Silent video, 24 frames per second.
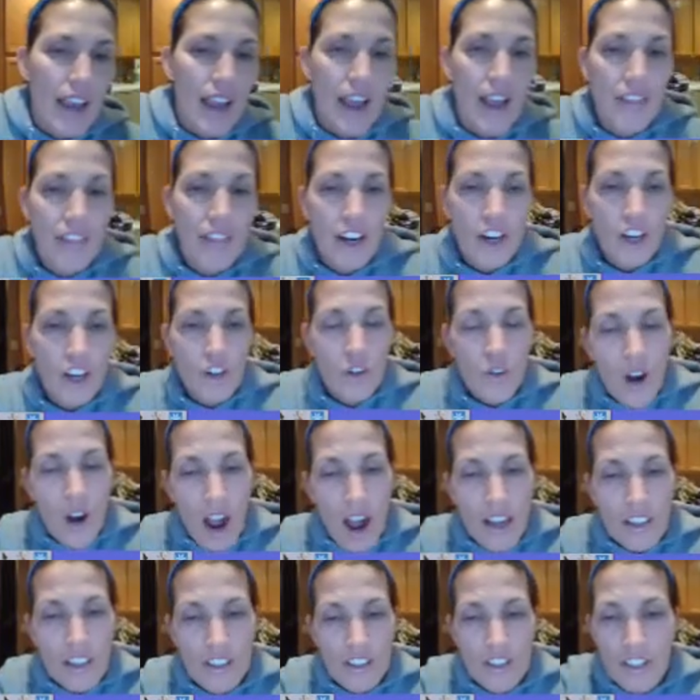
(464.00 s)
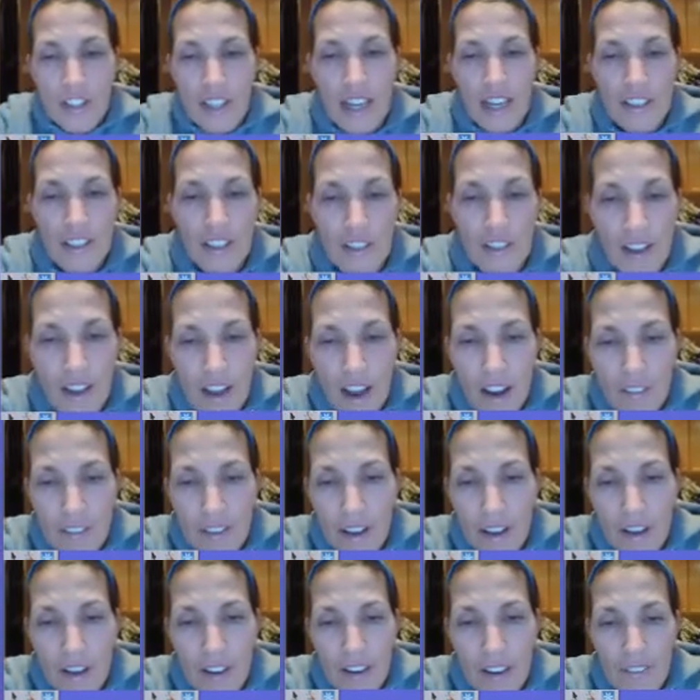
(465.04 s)
And then a cross just has
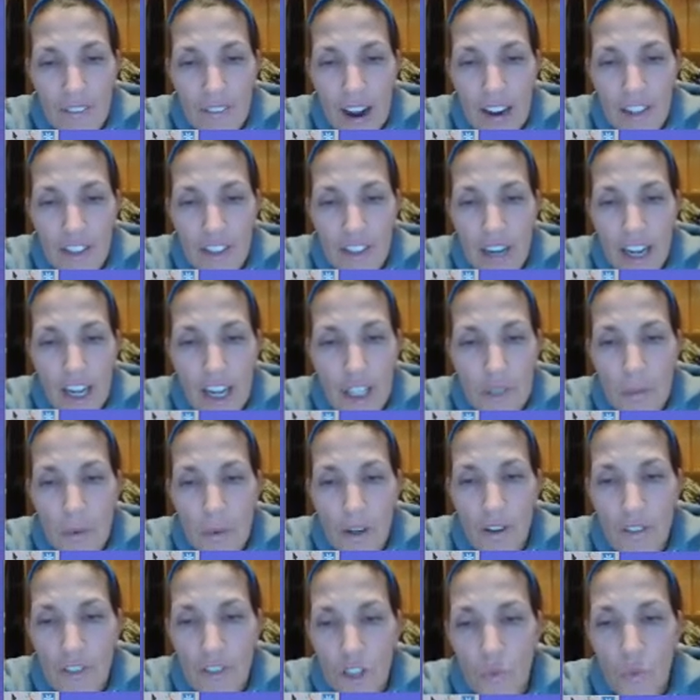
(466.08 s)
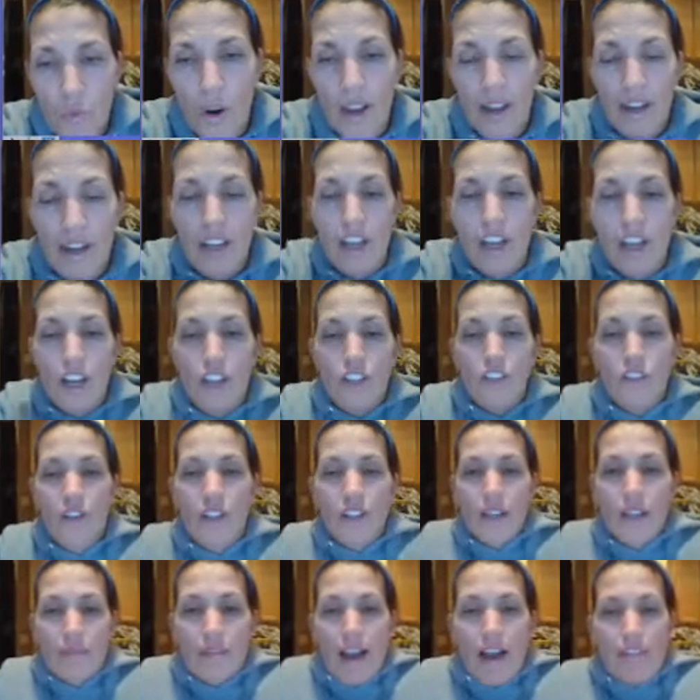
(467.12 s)
a factor and exponent of just 1. So
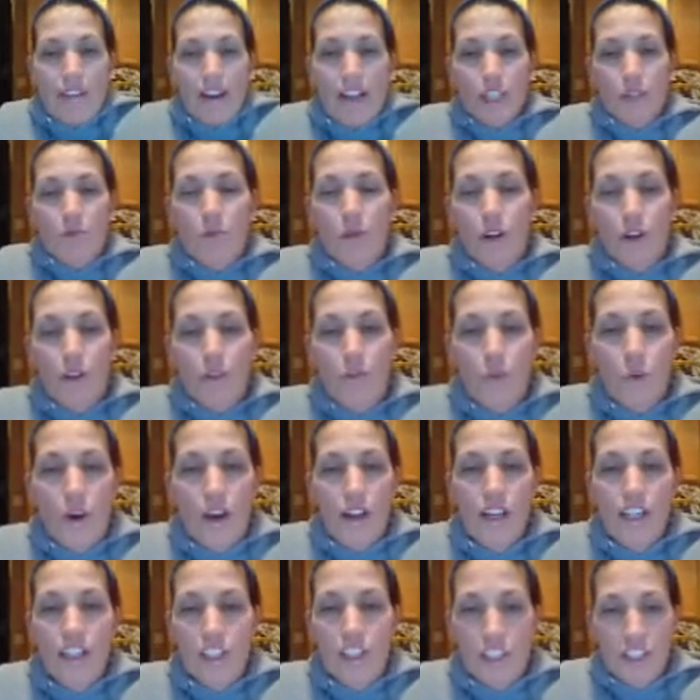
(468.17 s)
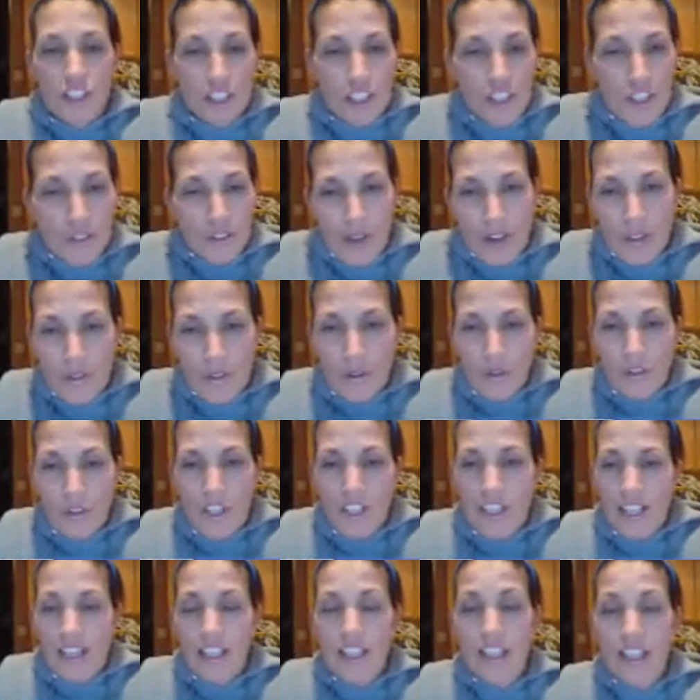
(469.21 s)
anytime you have an exponent of 1, it's just a straight through,
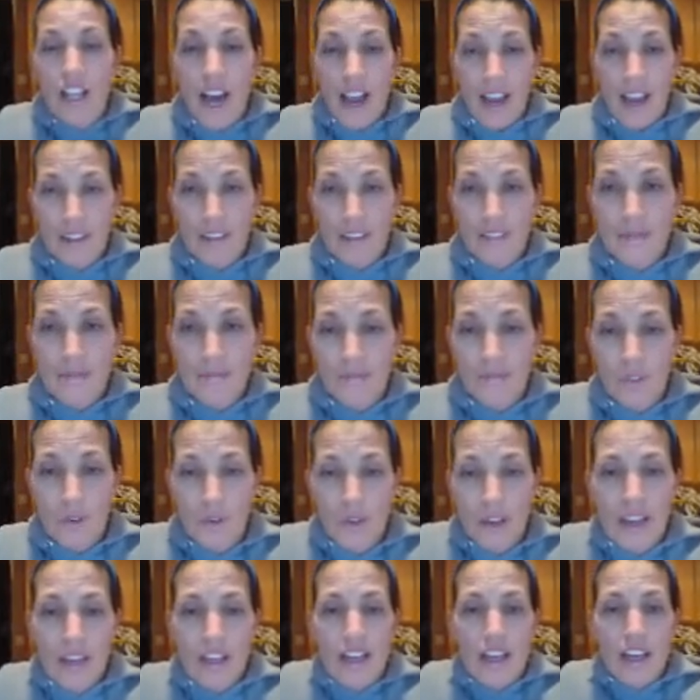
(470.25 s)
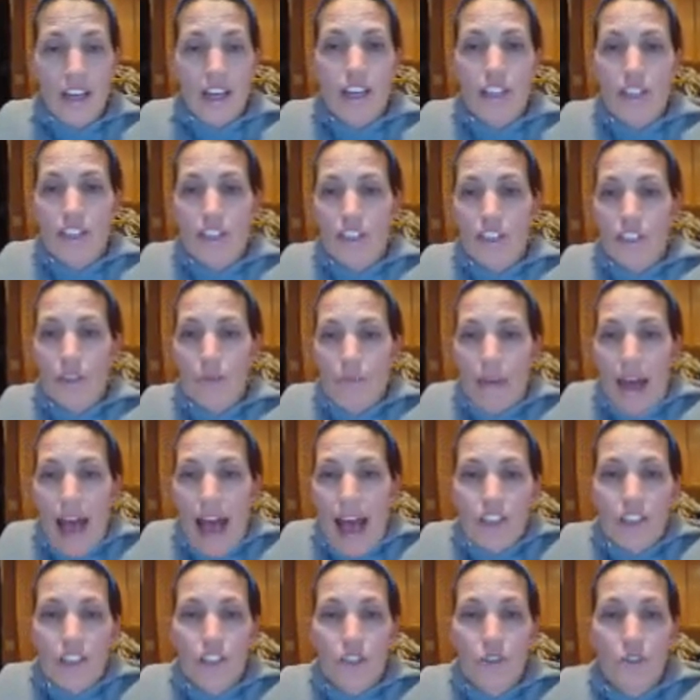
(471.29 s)
just like a line, okay? Just it
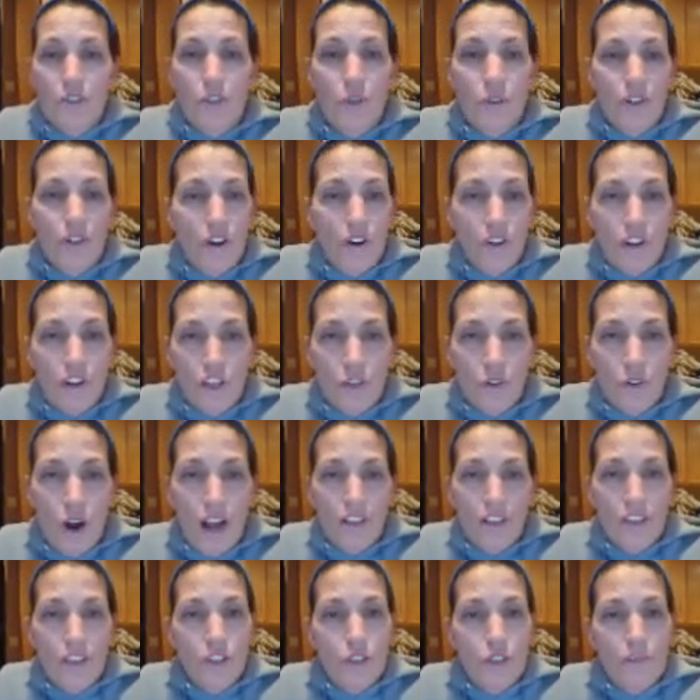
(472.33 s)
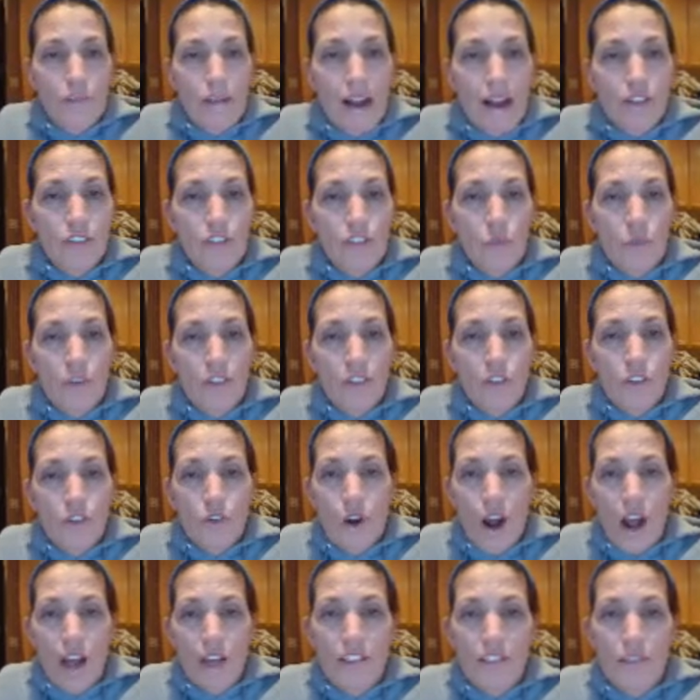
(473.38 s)
passes through, we call it a cross. So bounce, wiggle,
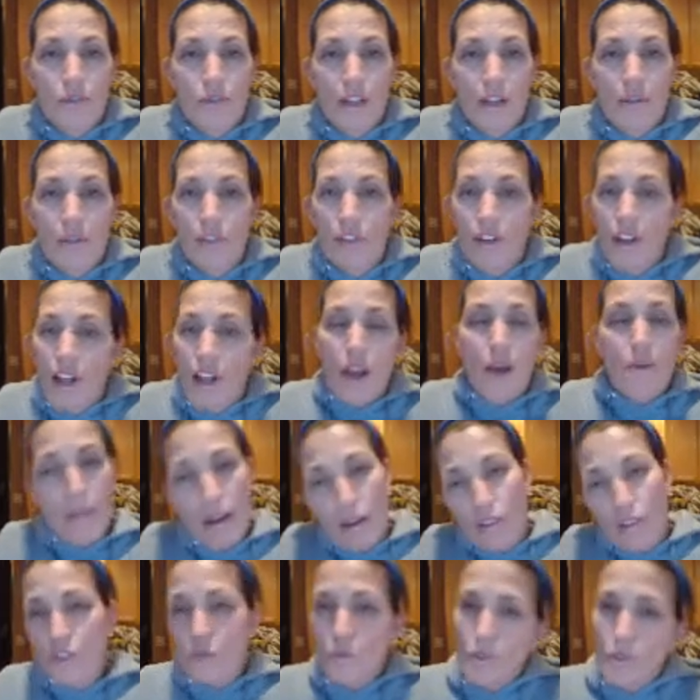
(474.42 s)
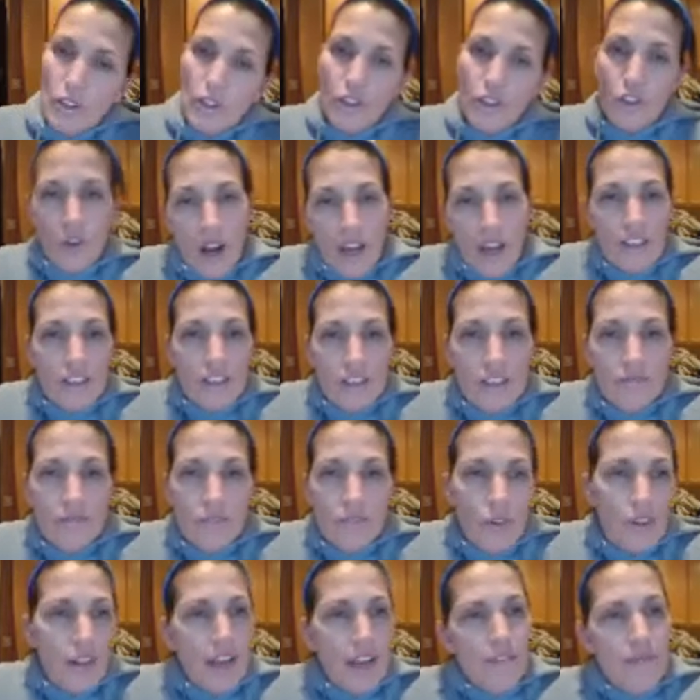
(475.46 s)
cross, become bounce, wiggle, cross,
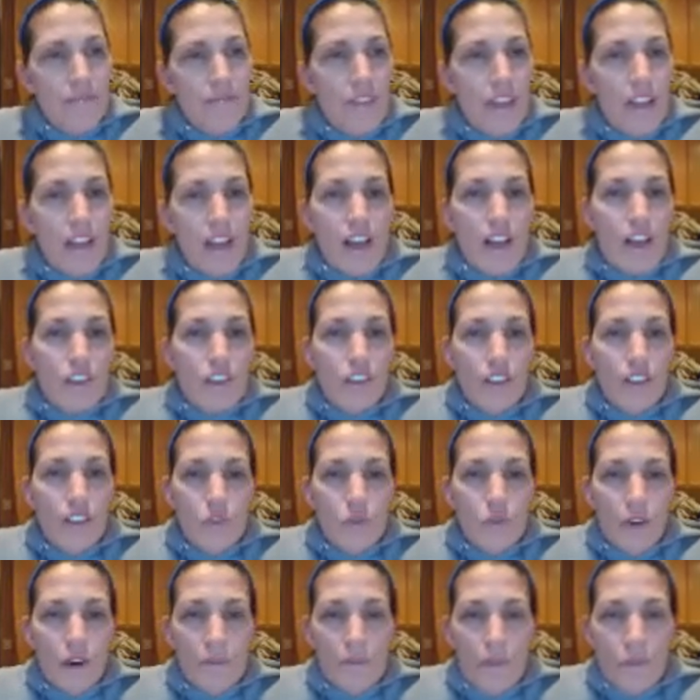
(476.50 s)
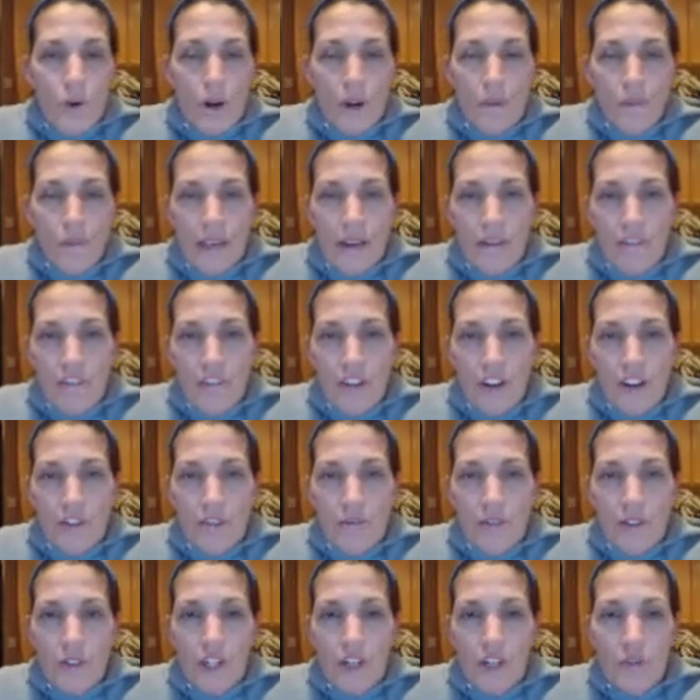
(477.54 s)
okay? So there's want to become very
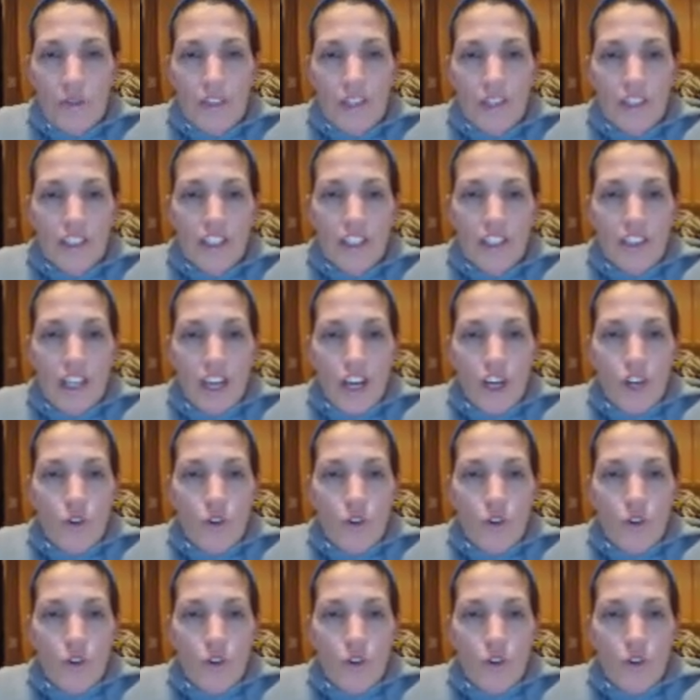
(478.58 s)
familiar with this.